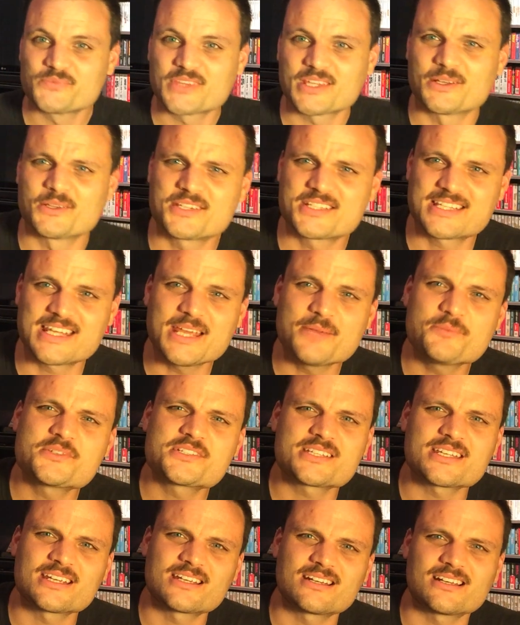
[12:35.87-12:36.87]
Well, this game
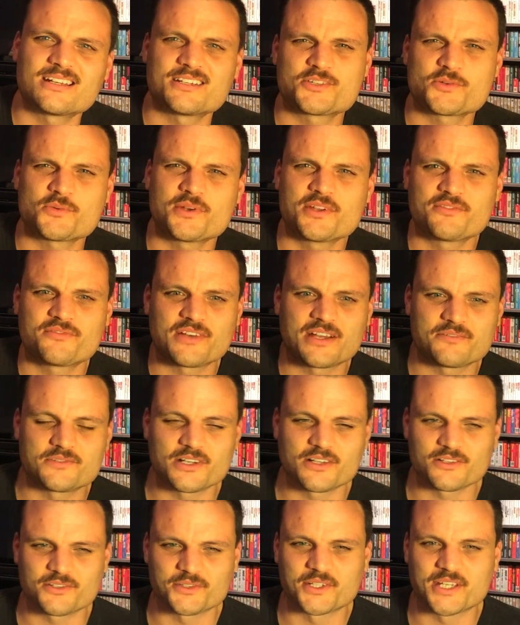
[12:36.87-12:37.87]
is like a
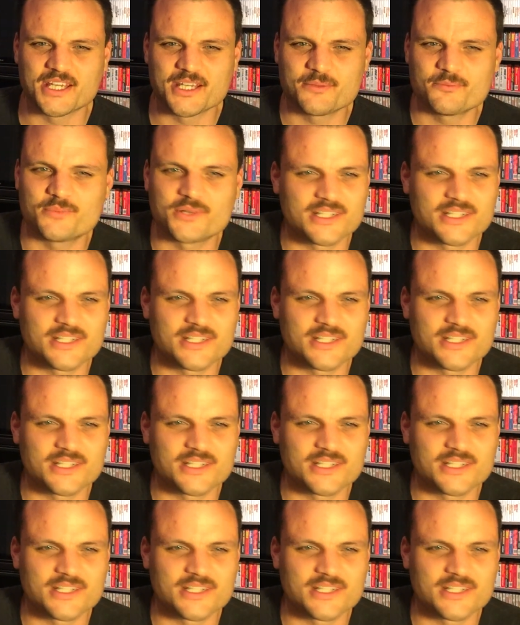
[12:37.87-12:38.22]
$25 game,